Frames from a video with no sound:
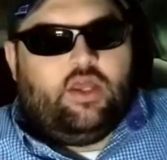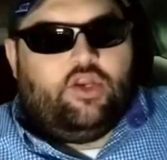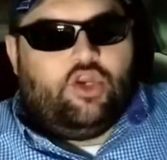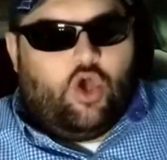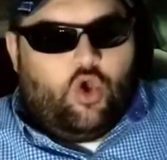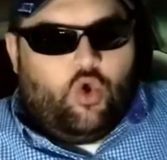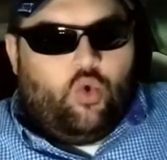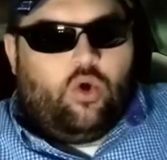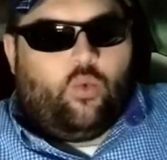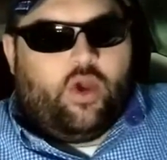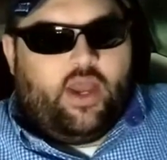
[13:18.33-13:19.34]
no
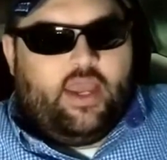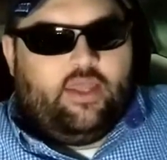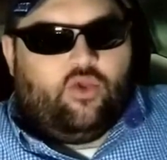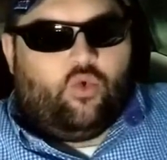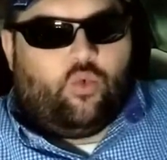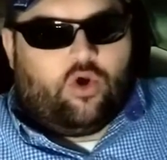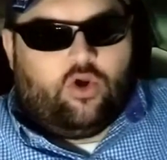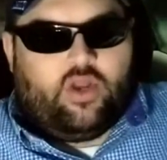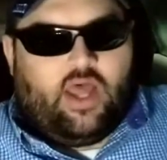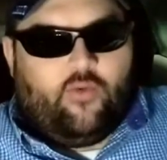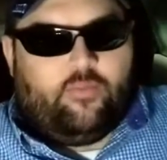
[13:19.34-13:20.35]
way in the
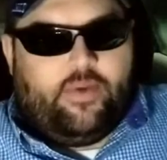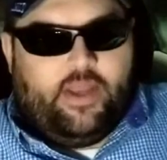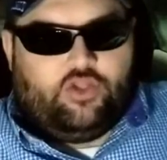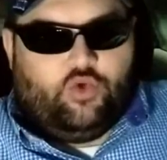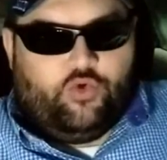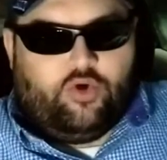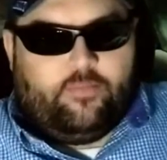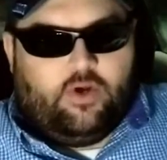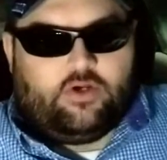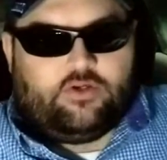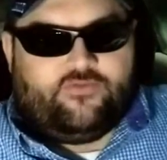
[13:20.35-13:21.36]
world I would pay 200
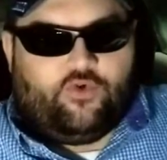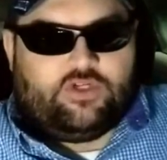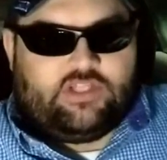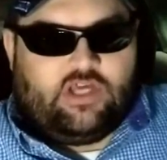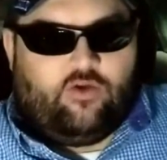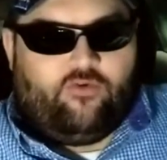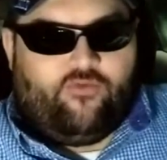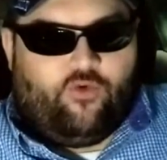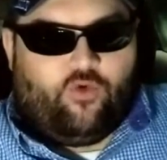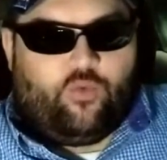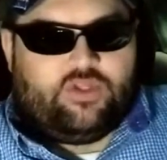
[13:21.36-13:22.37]
bucks for a Stylo
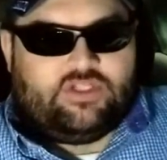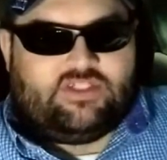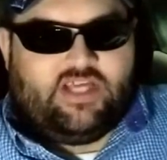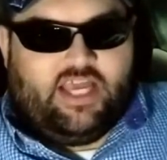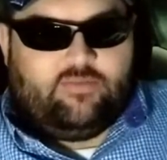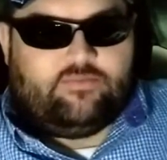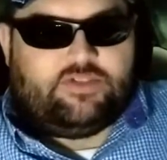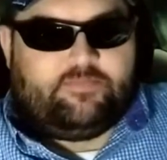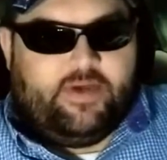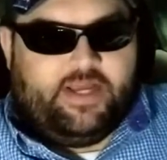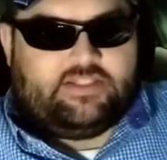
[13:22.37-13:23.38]
4 with the same
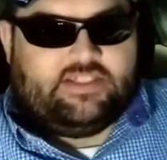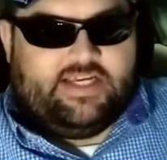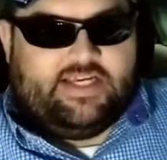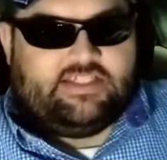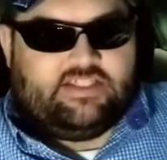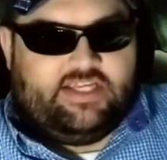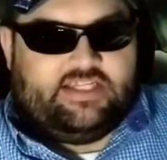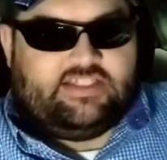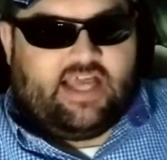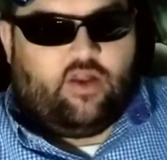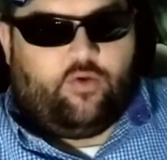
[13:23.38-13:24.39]
specs as the
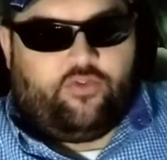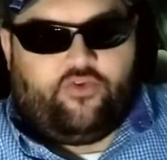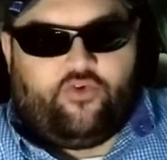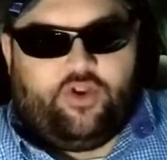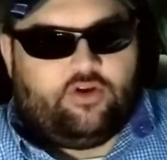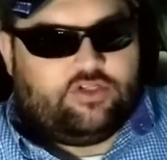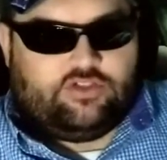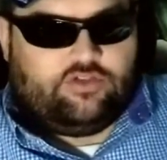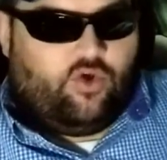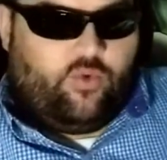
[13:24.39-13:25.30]
Stylo 3. There's just no